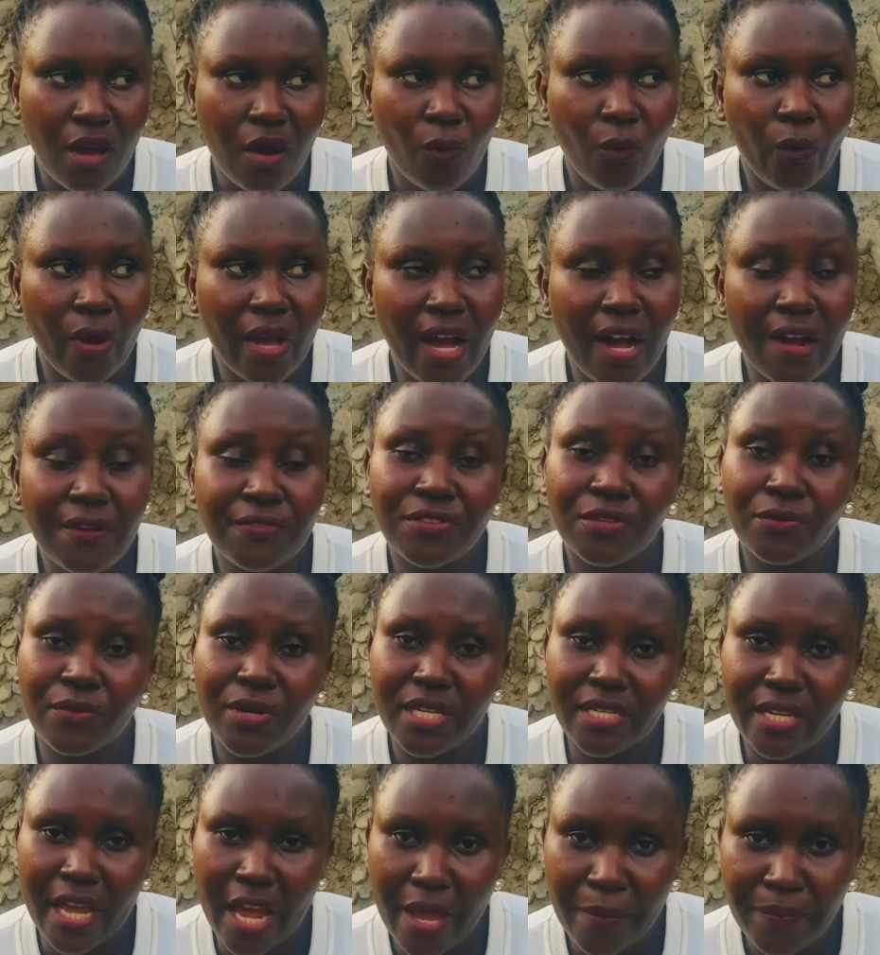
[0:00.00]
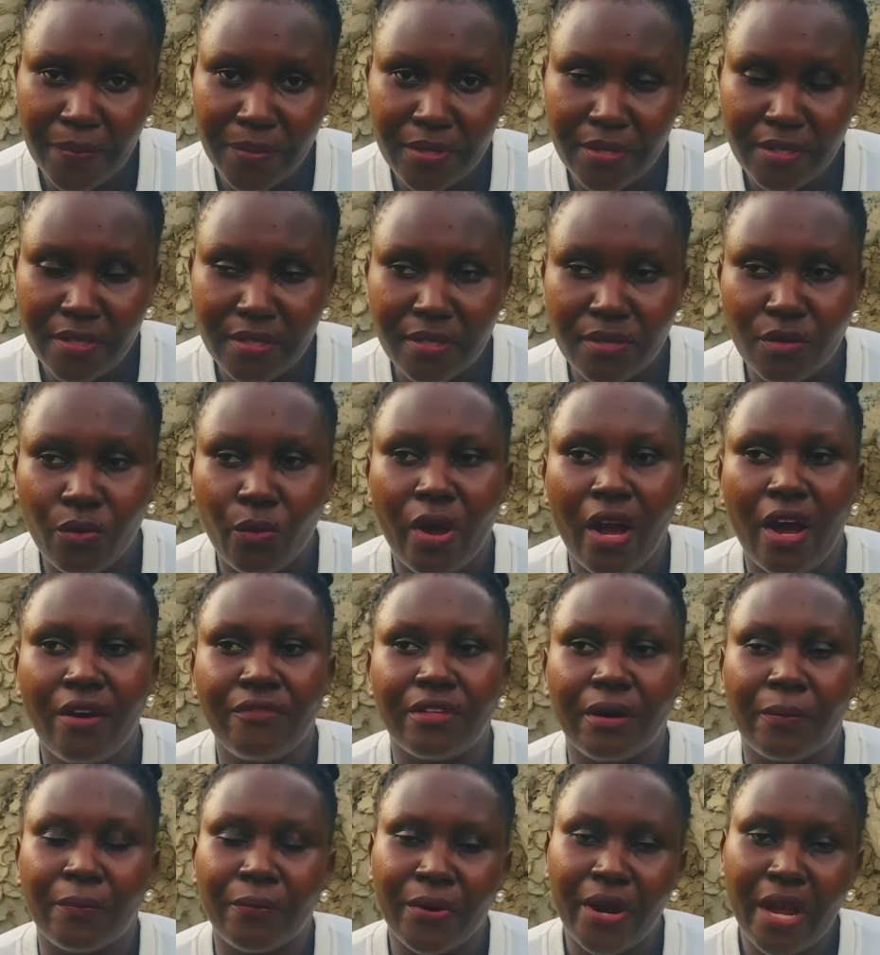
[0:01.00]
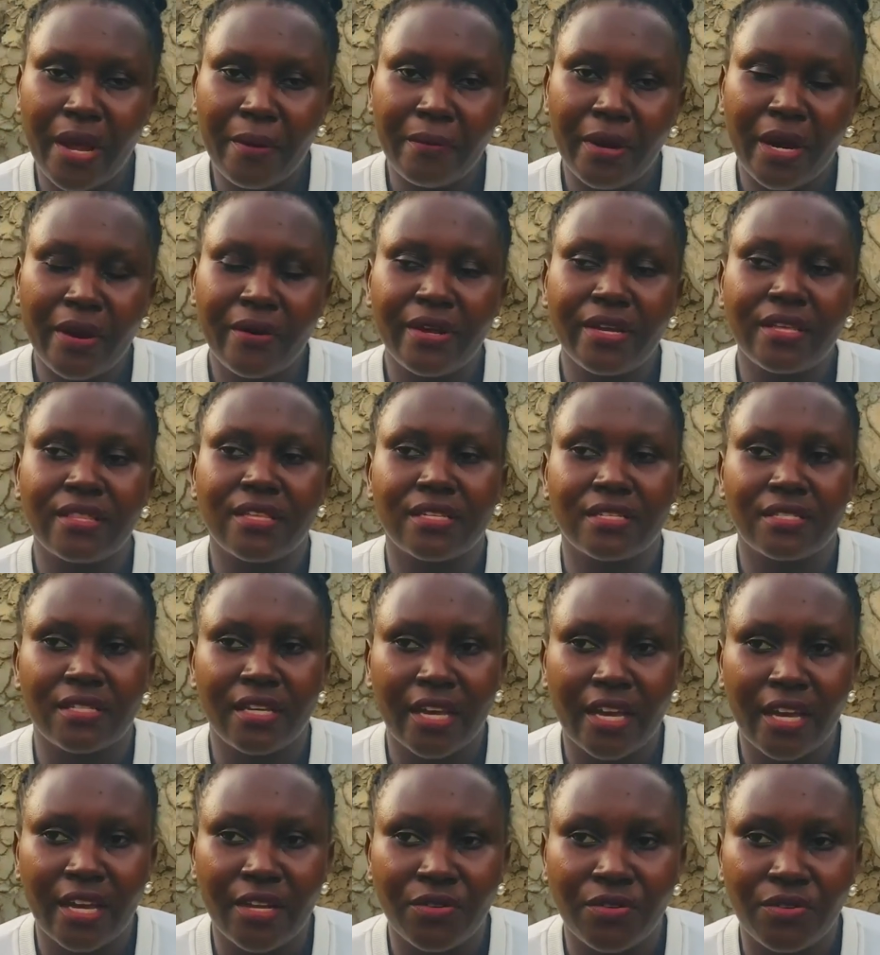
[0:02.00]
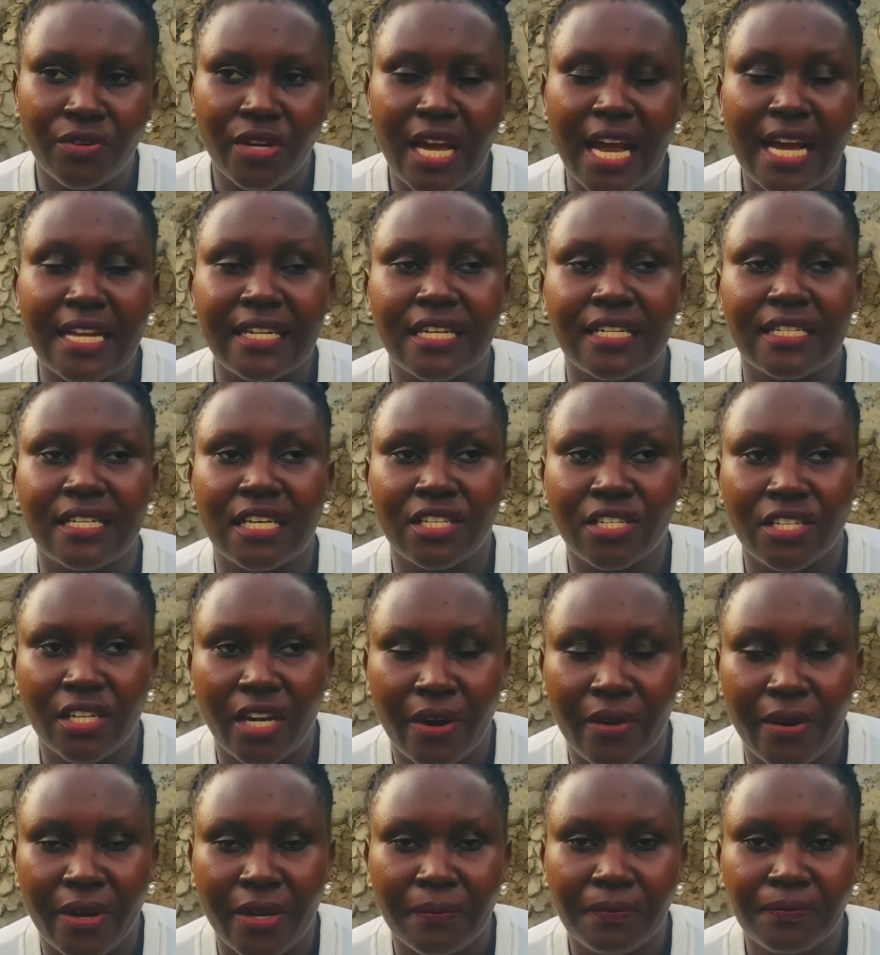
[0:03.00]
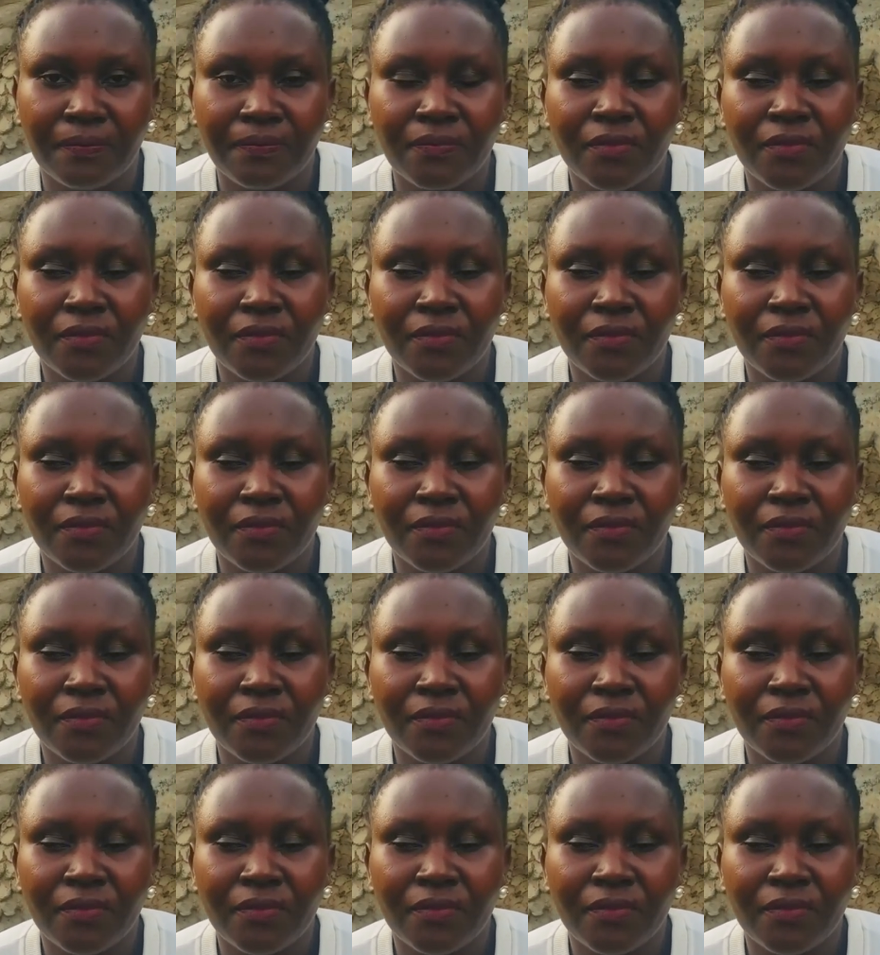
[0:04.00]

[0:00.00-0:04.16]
We have three types. We have the primary, the secondary, and the tertiary.